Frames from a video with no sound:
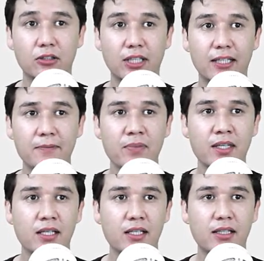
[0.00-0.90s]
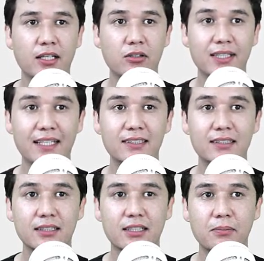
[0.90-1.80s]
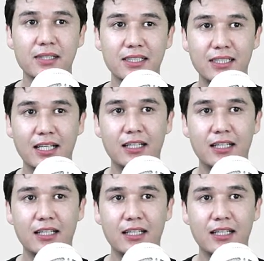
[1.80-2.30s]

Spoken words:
Okay, now that is a complete